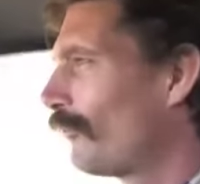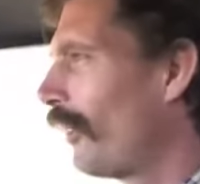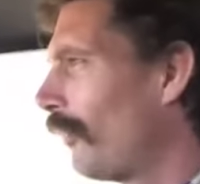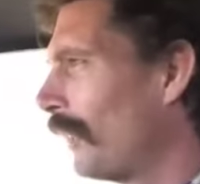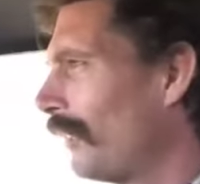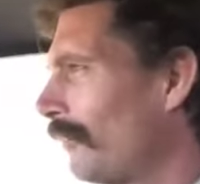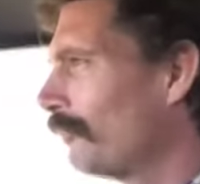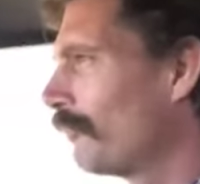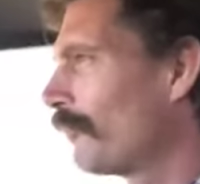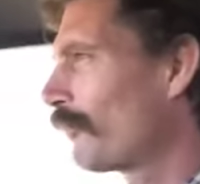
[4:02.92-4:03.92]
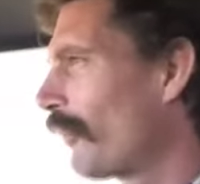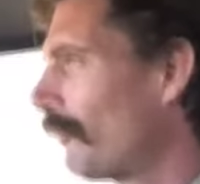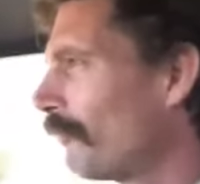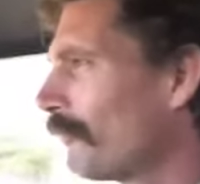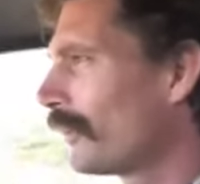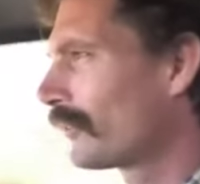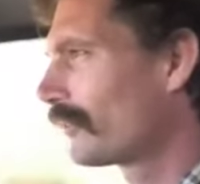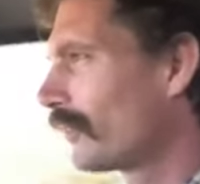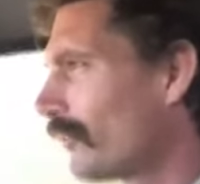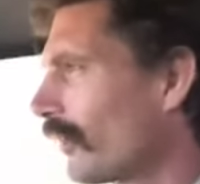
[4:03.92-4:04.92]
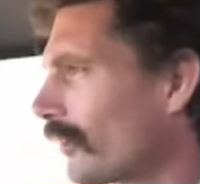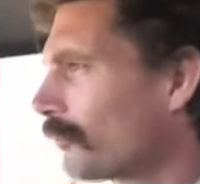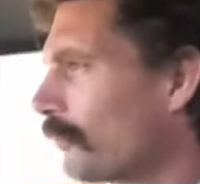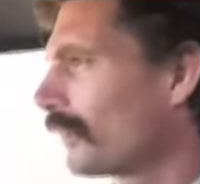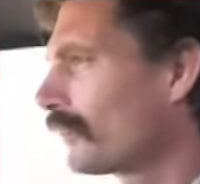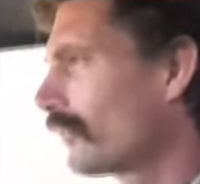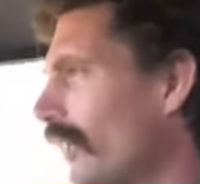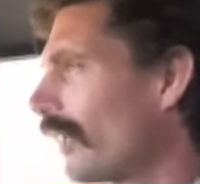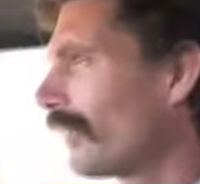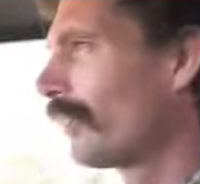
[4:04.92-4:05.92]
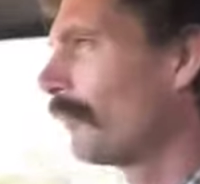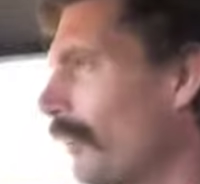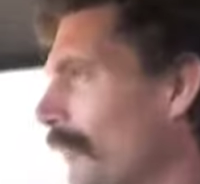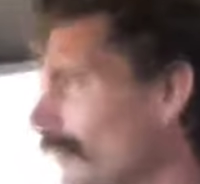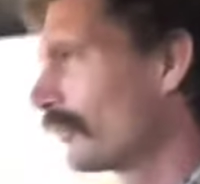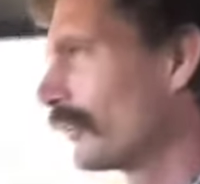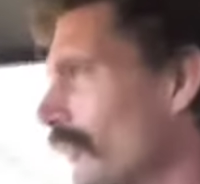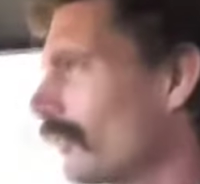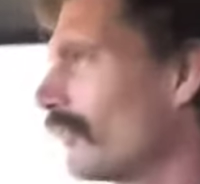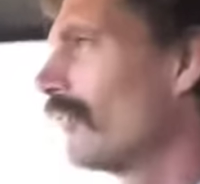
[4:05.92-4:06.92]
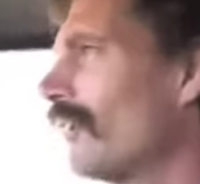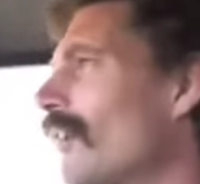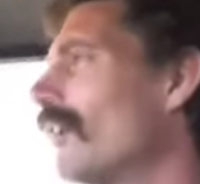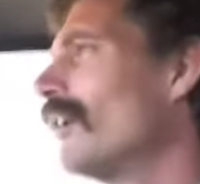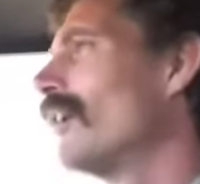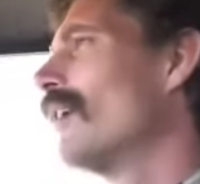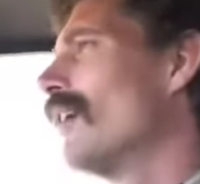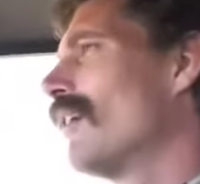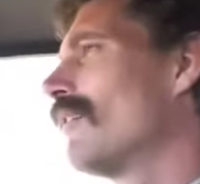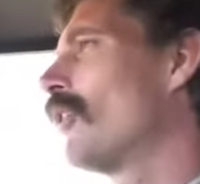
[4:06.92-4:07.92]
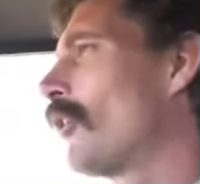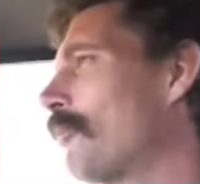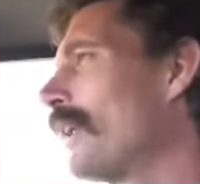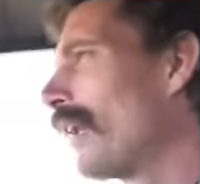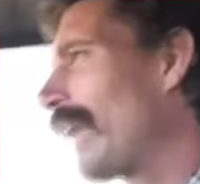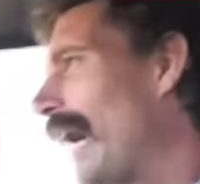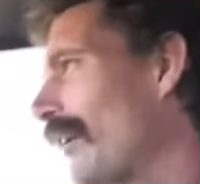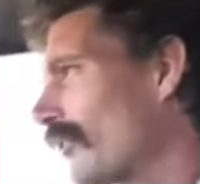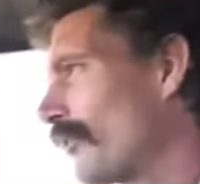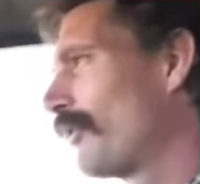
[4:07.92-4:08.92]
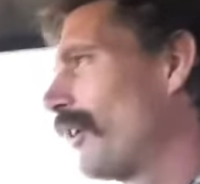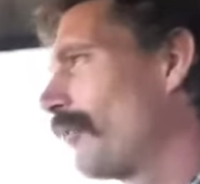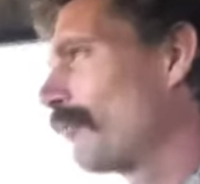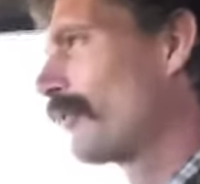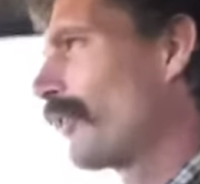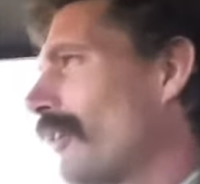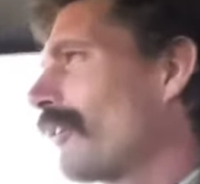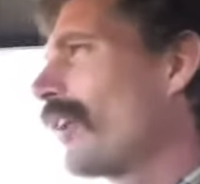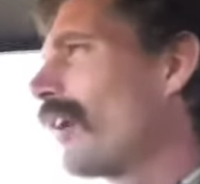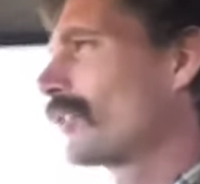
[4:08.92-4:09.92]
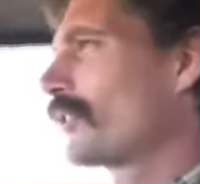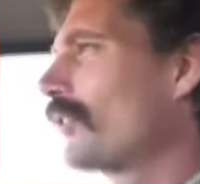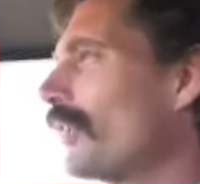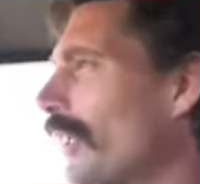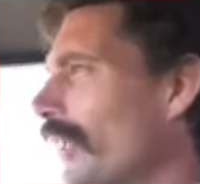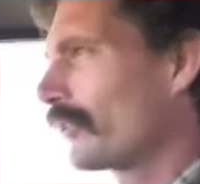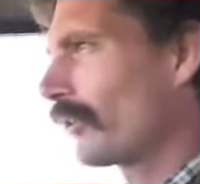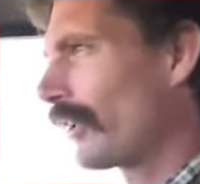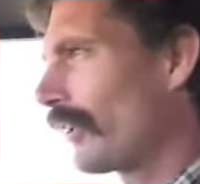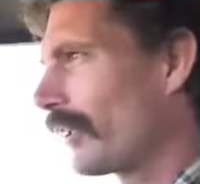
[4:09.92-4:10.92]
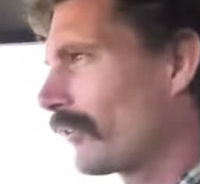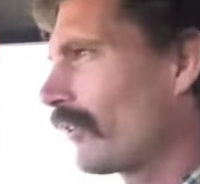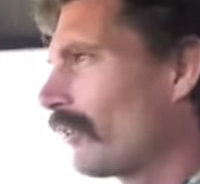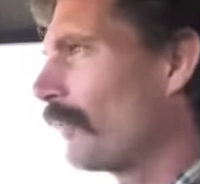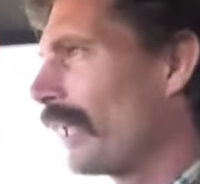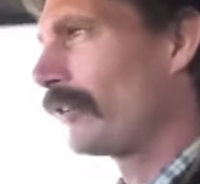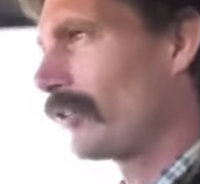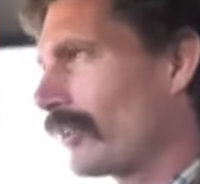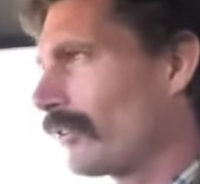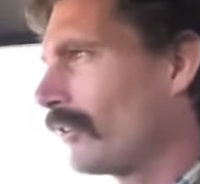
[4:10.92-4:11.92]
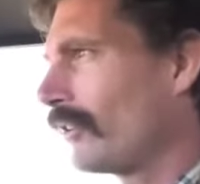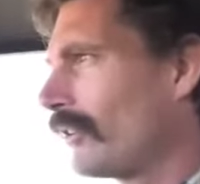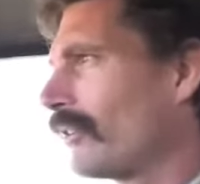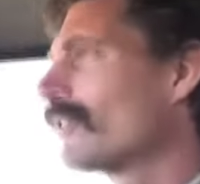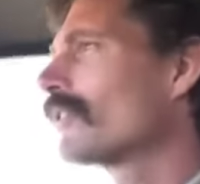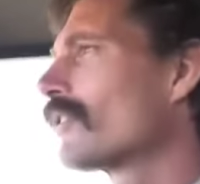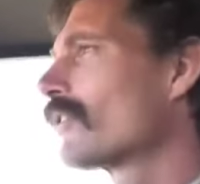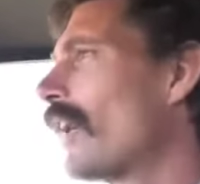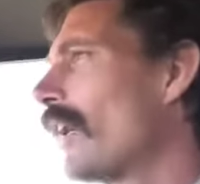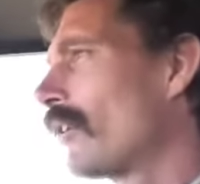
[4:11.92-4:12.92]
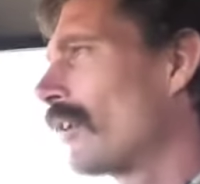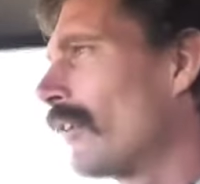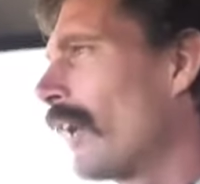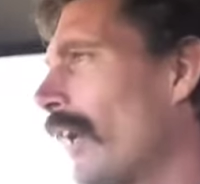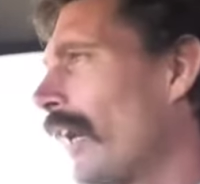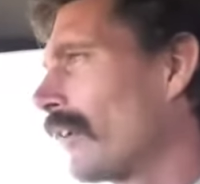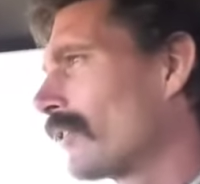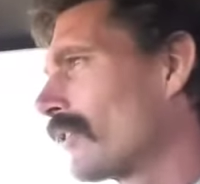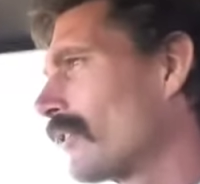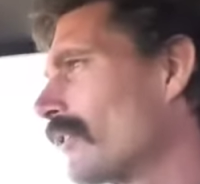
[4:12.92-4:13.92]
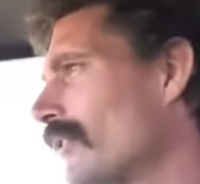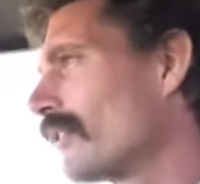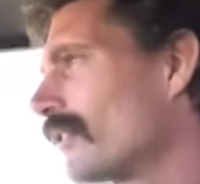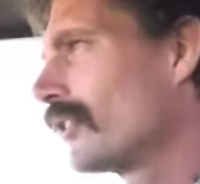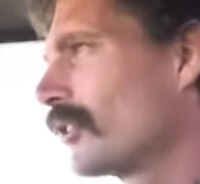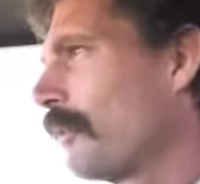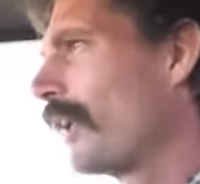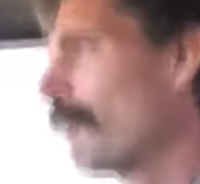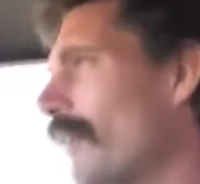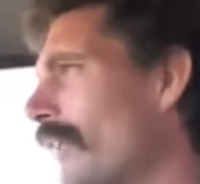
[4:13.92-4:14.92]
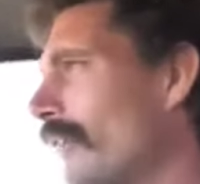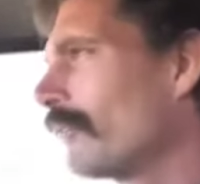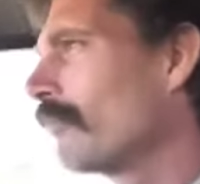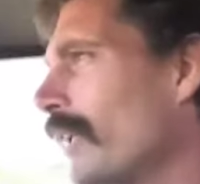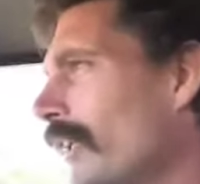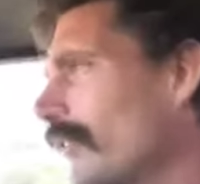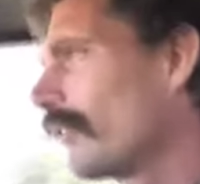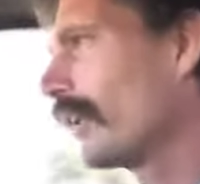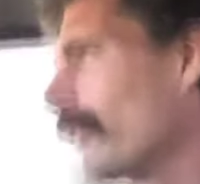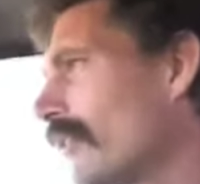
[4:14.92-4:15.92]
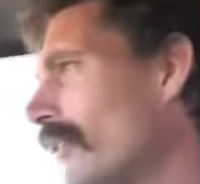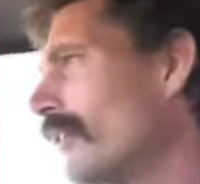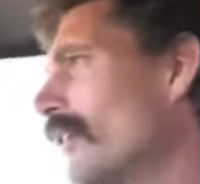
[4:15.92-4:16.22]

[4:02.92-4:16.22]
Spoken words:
farmer from this district, but at the moment has not been allowed to farm for the last 3 years, although they're still managing to stay on in their house despite many threats.